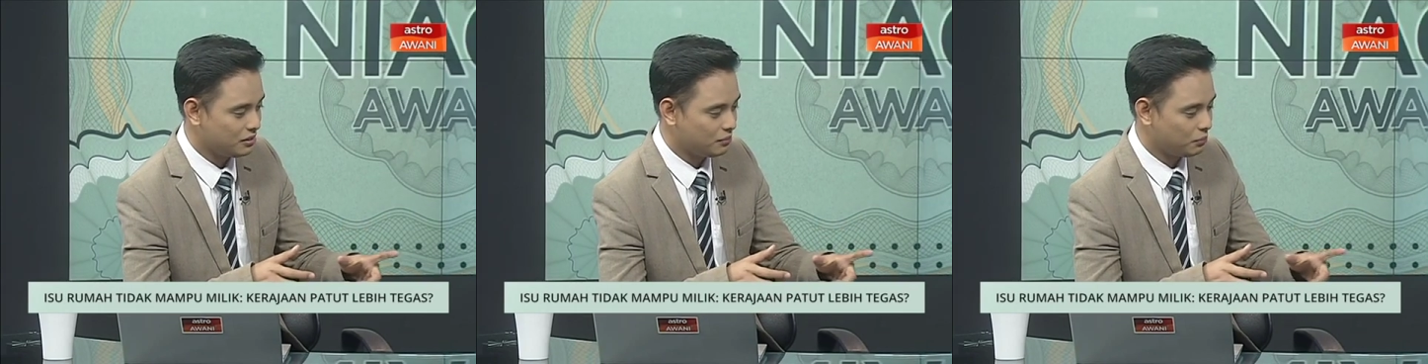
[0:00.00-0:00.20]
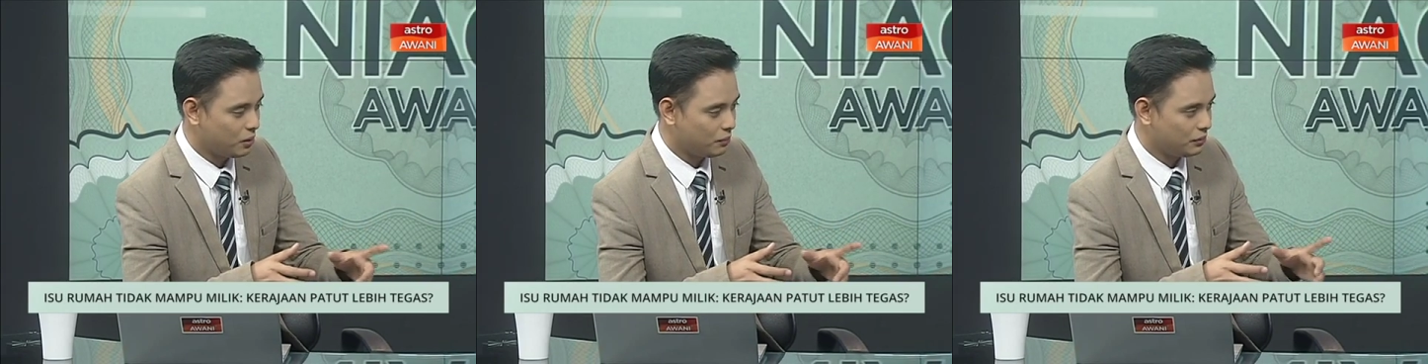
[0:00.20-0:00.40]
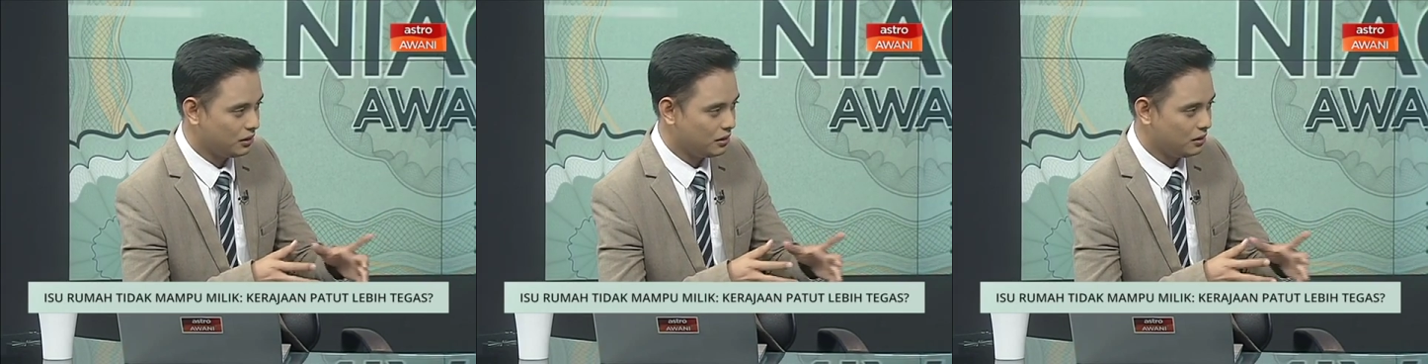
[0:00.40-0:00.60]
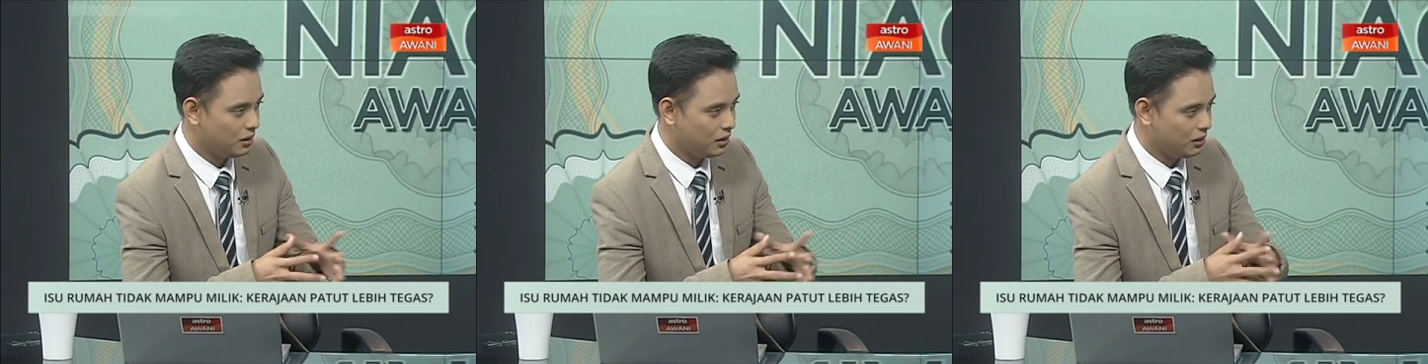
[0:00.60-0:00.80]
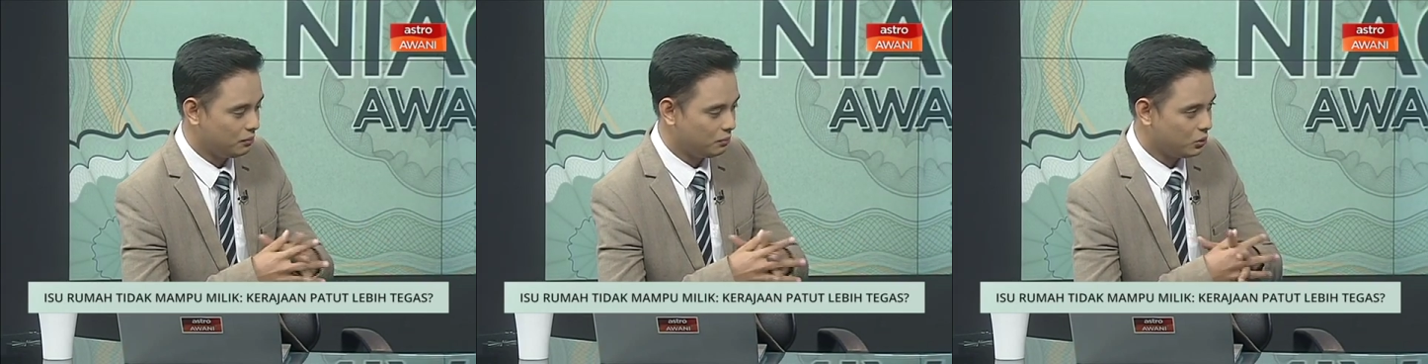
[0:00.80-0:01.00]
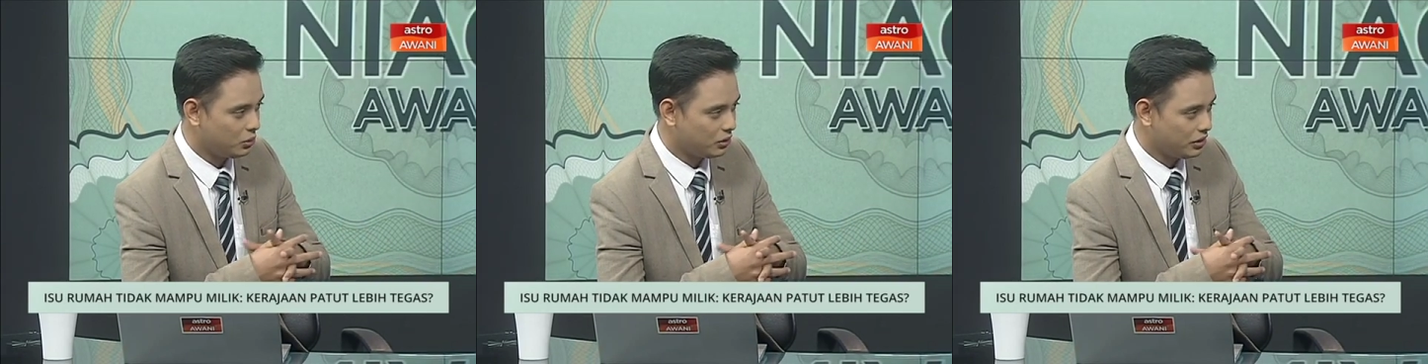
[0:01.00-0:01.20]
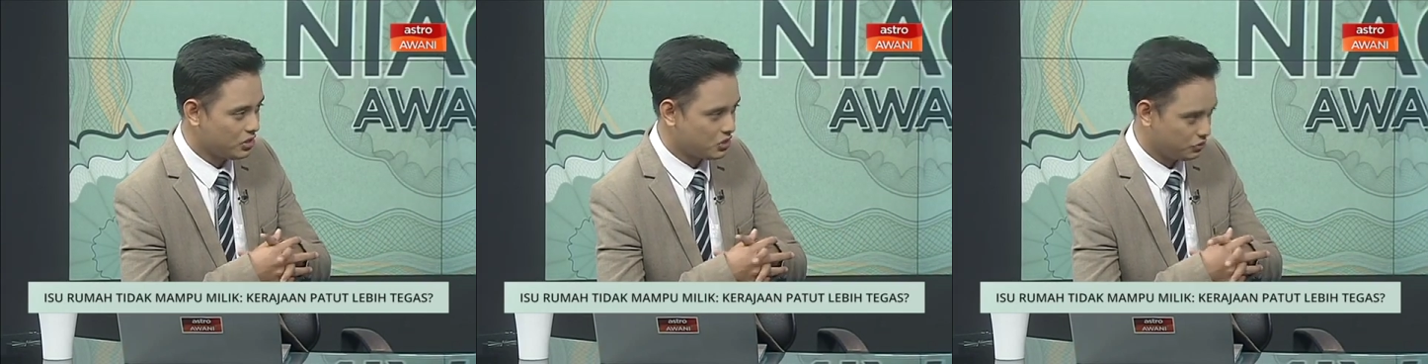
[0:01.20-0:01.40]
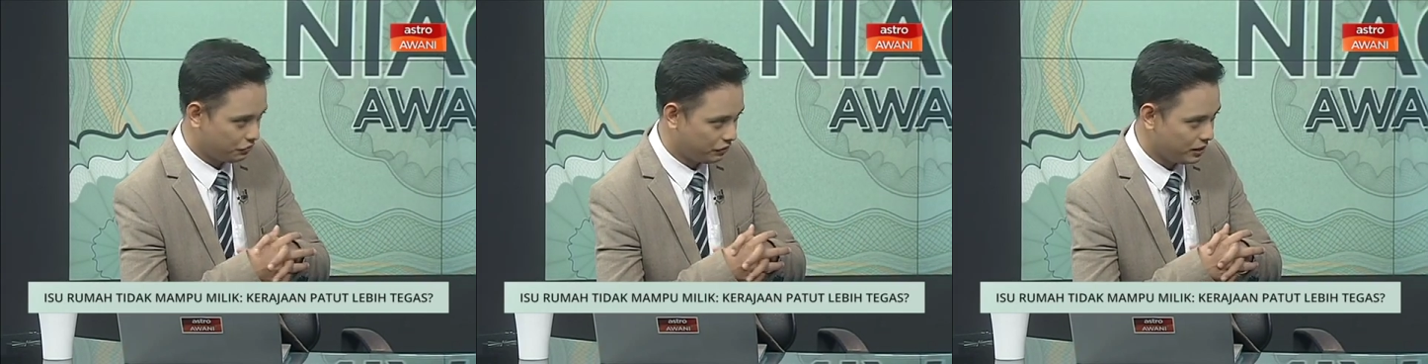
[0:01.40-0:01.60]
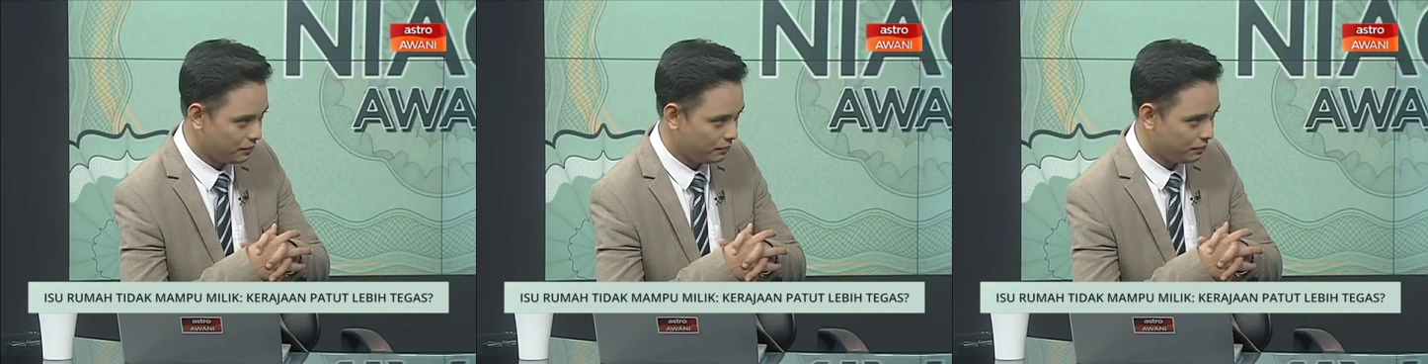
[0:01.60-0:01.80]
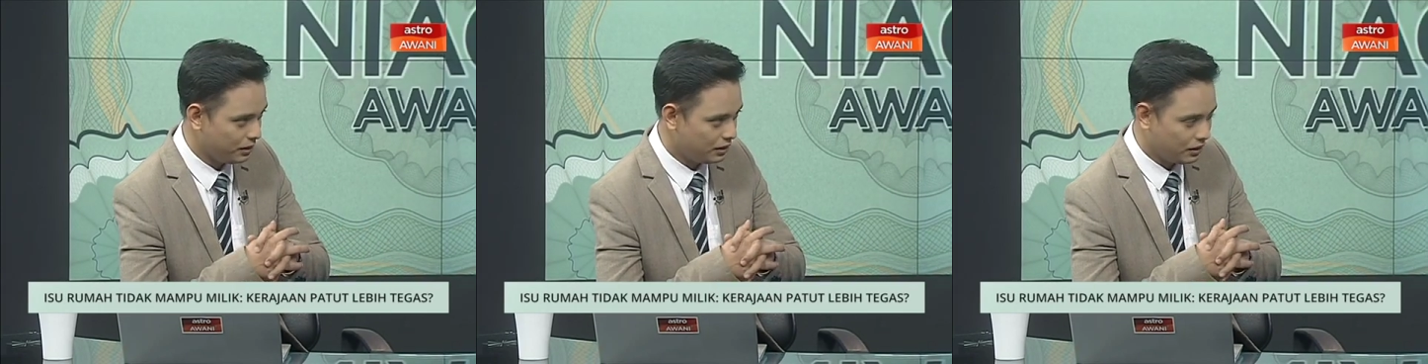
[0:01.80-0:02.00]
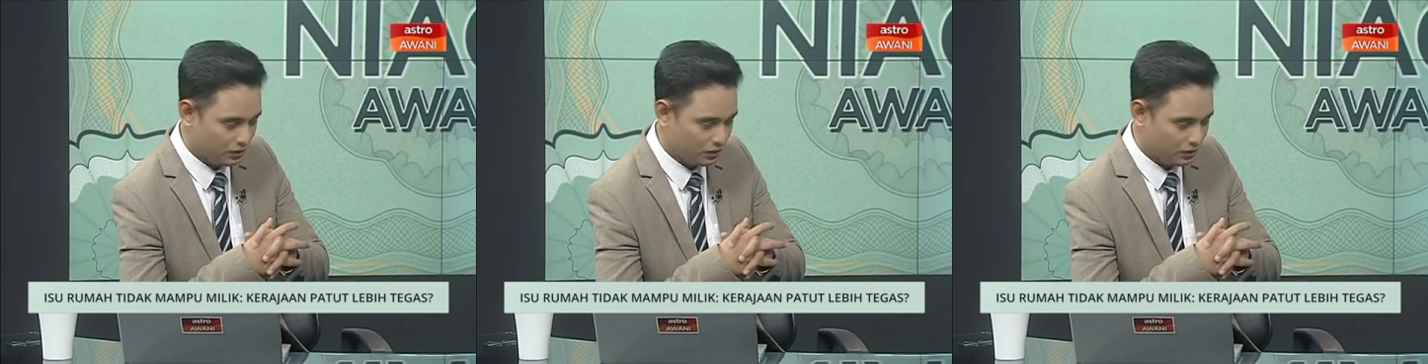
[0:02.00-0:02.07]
a property uh, brokerage firm.